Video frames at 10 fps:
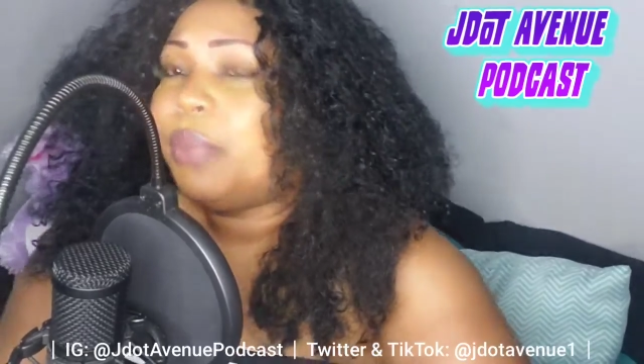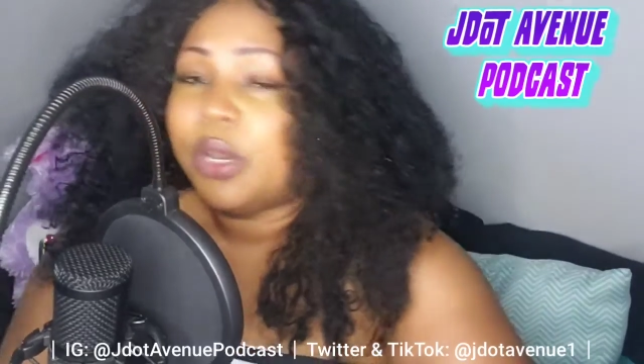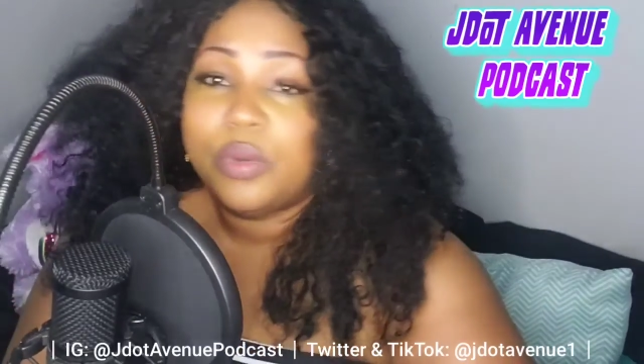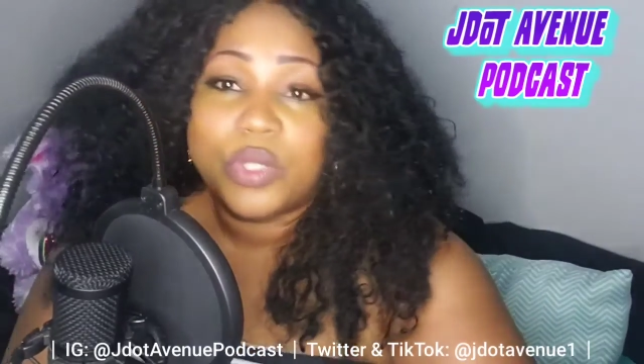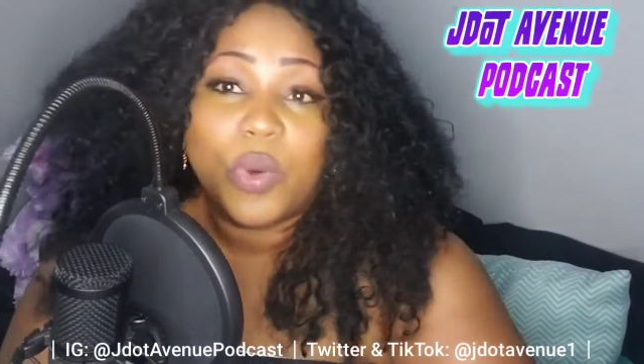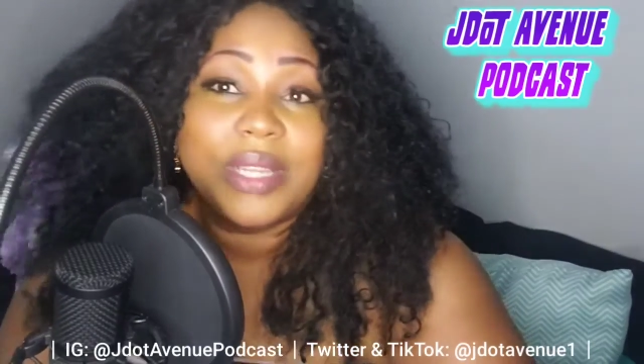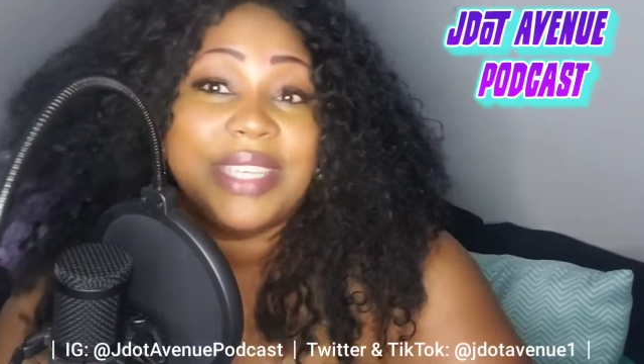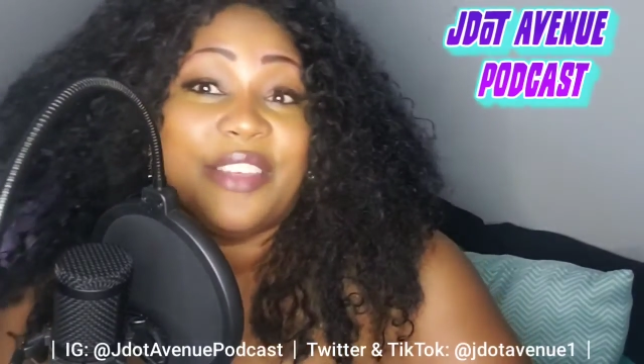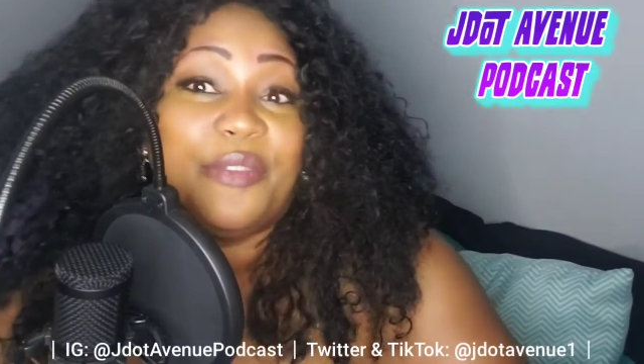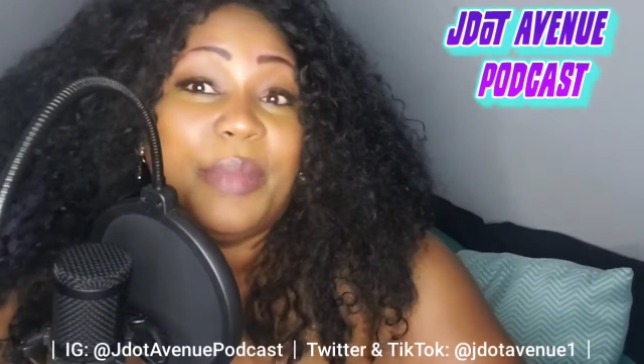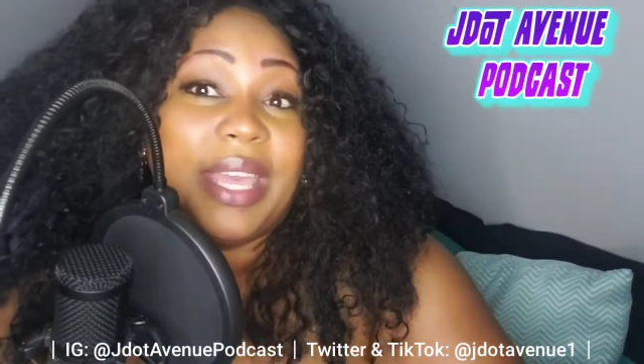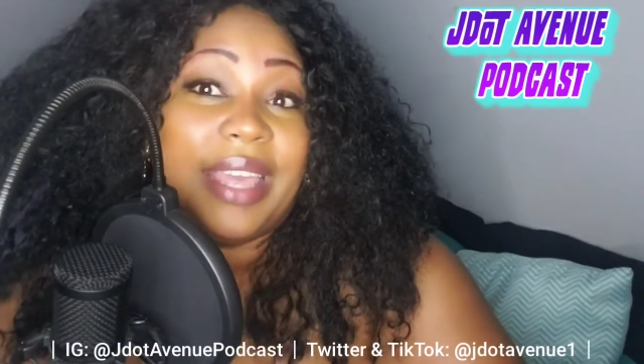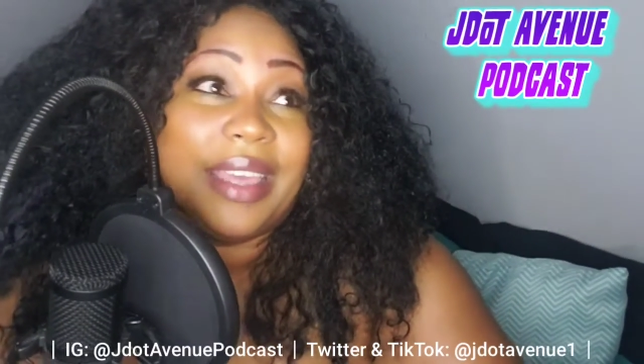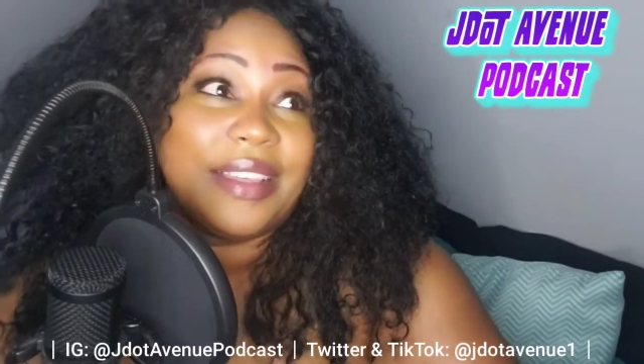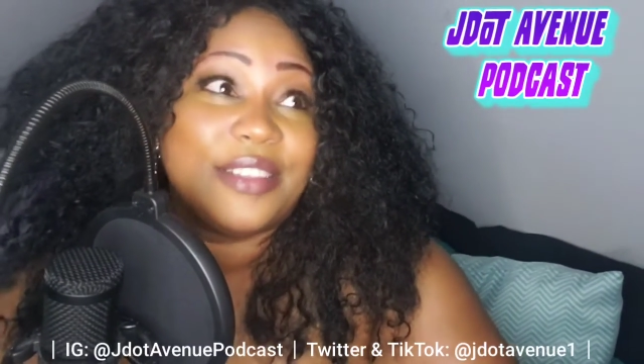but who's going to give
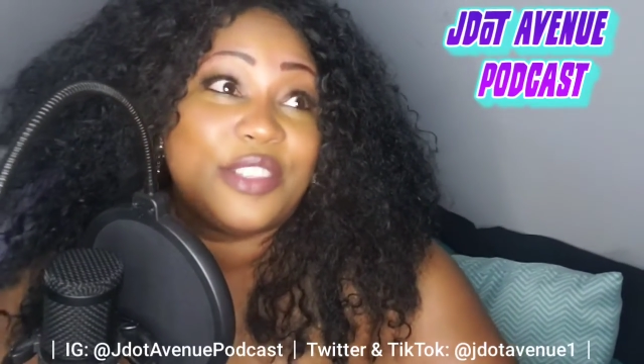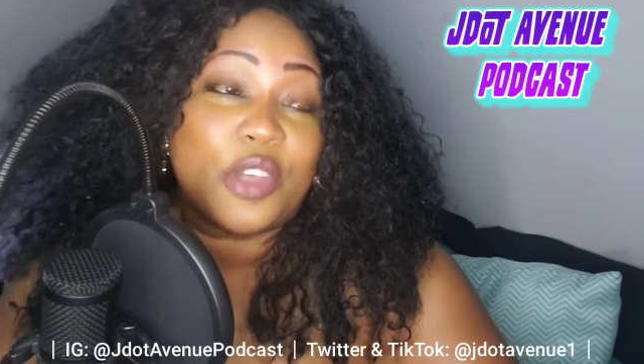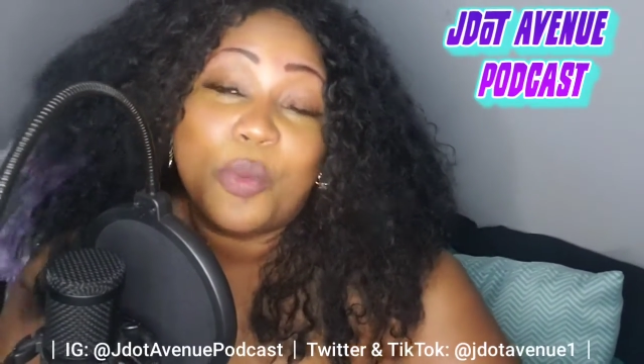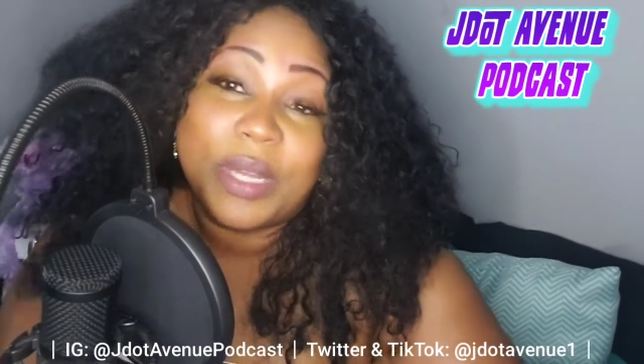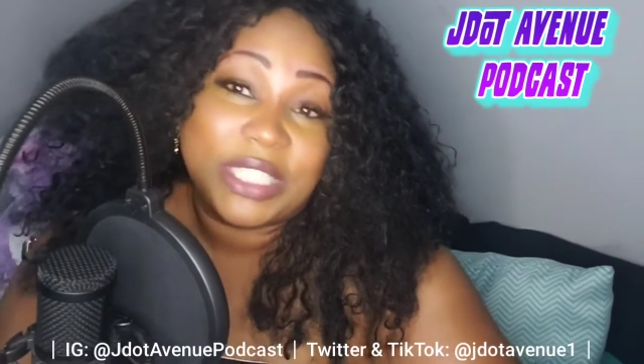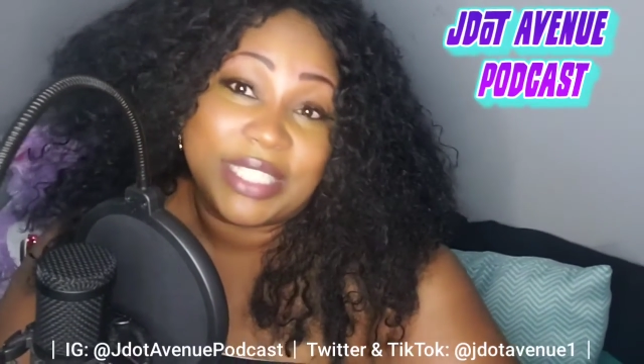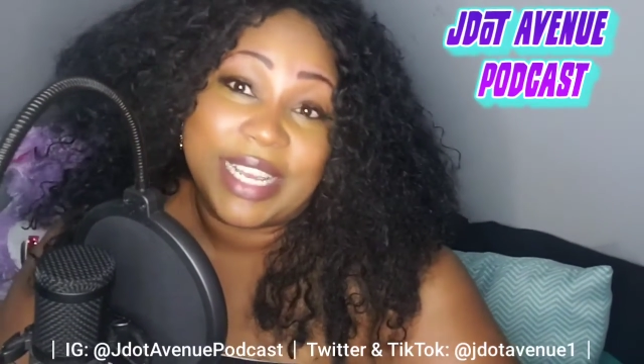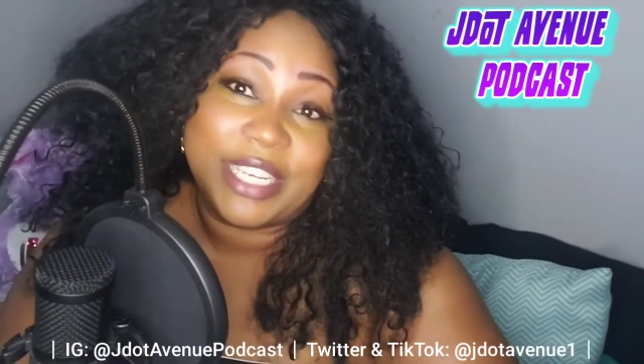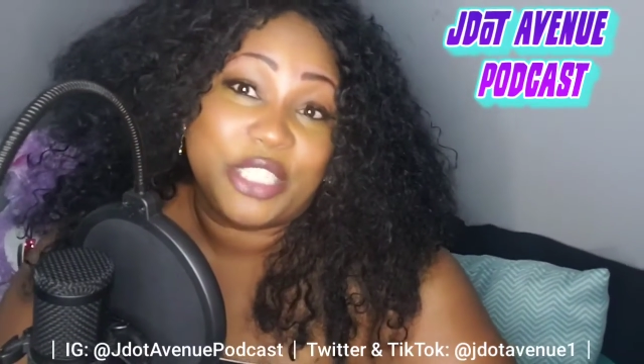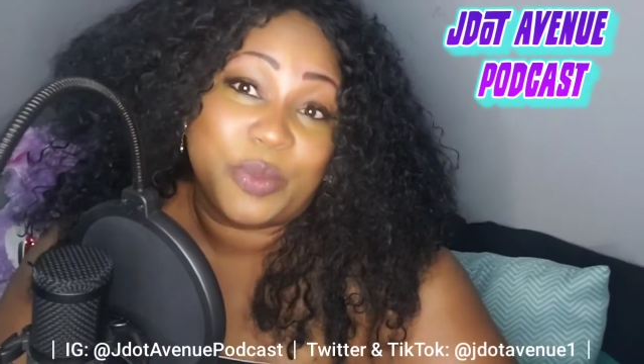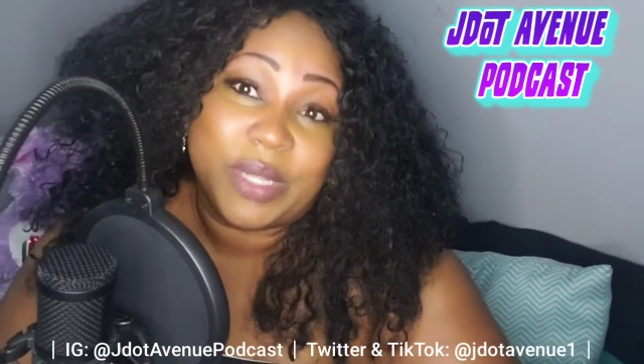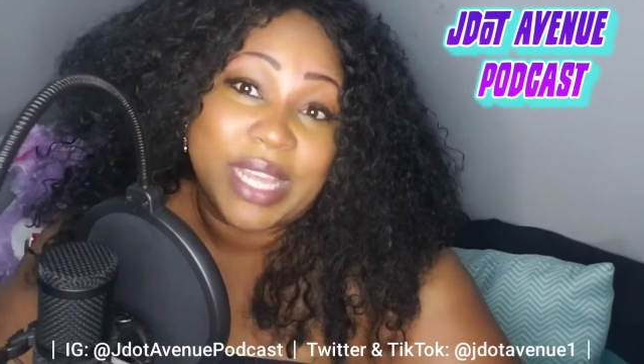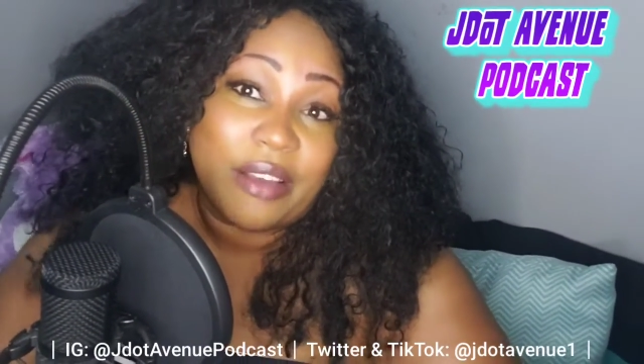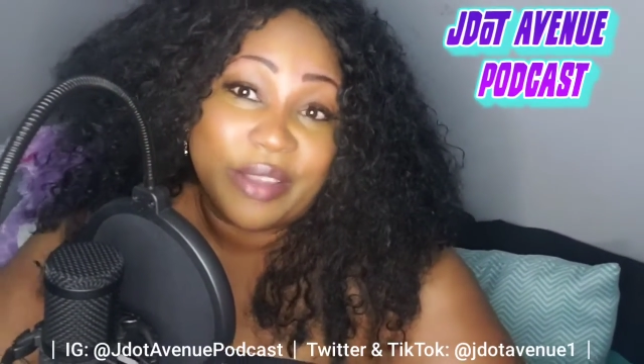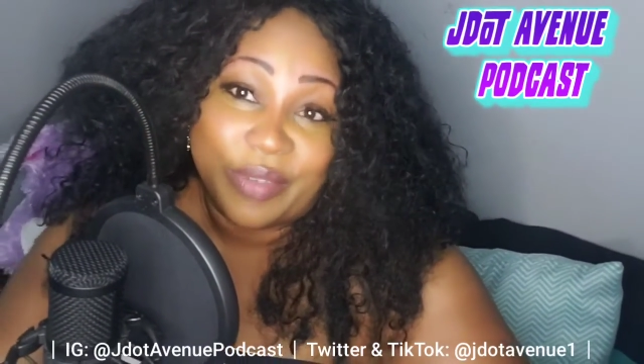me so much attention
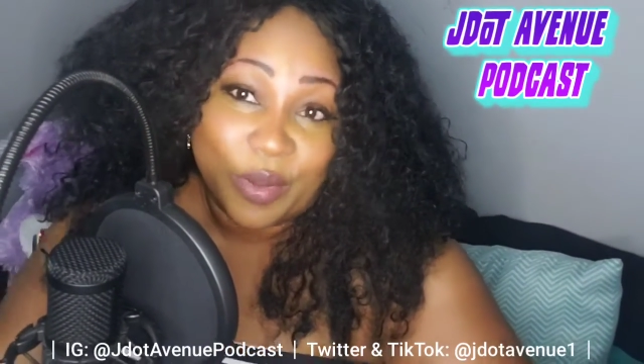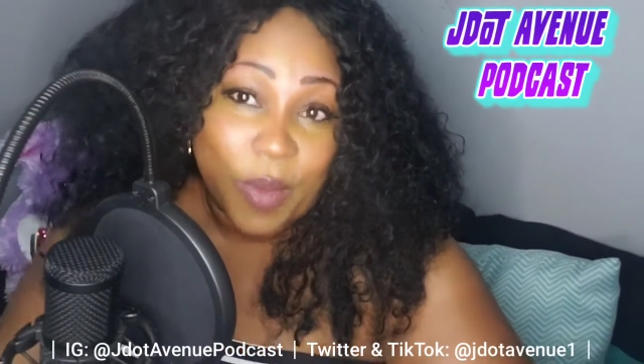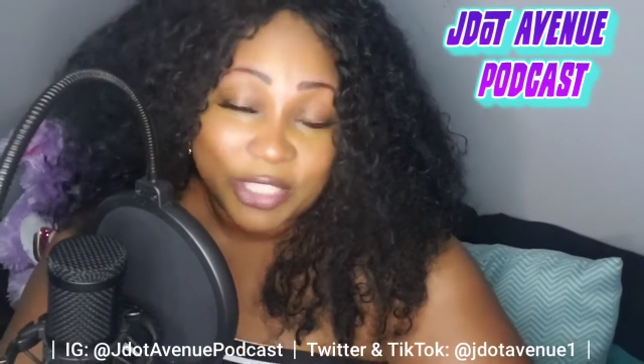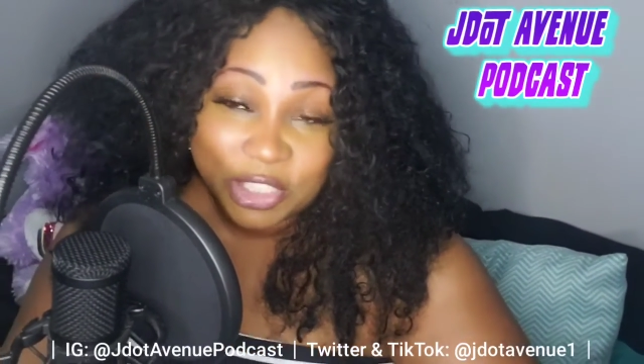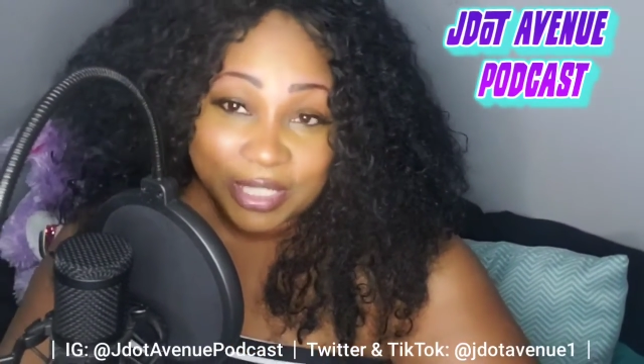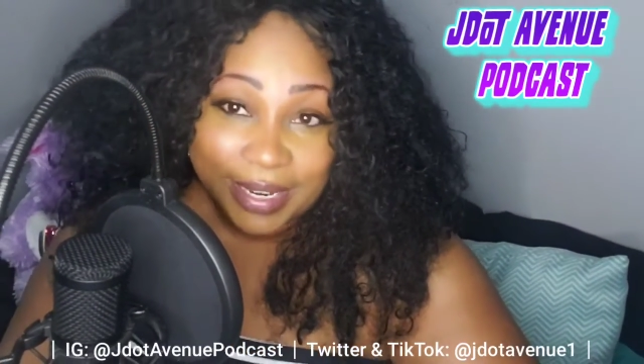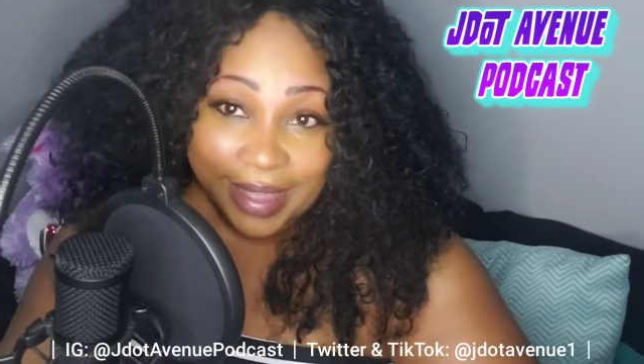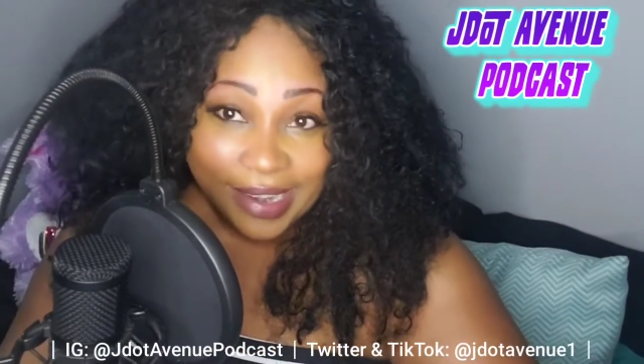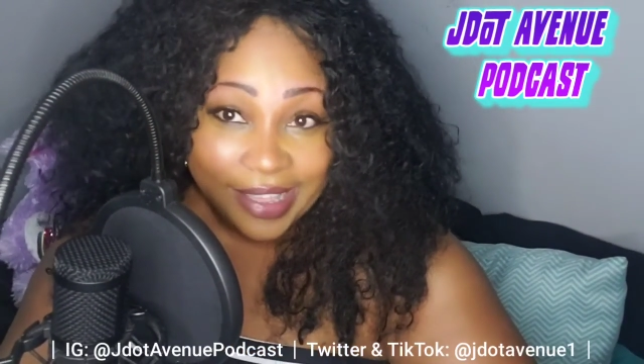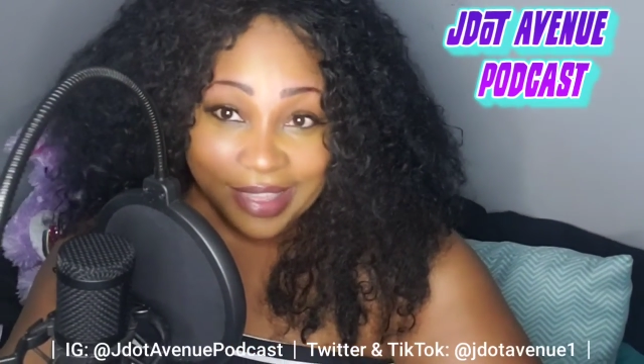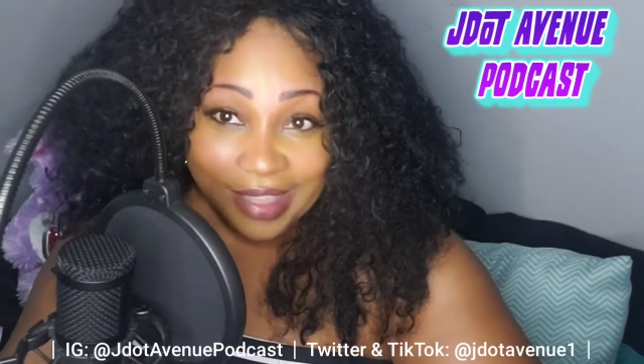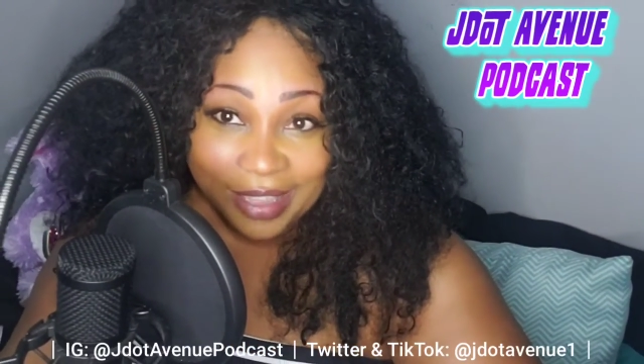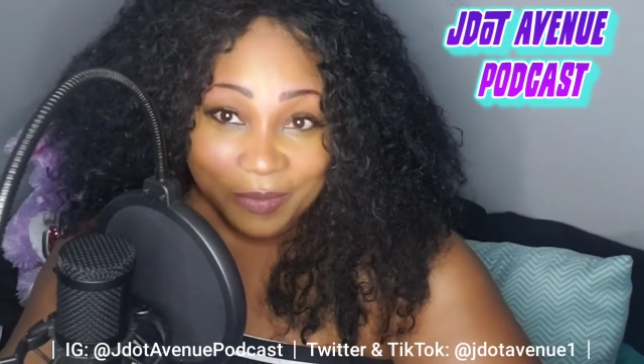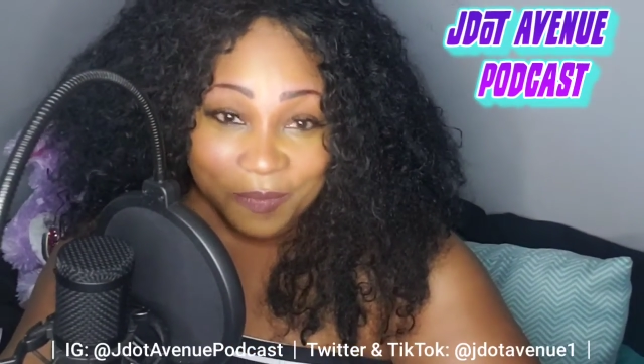without even questioning anything.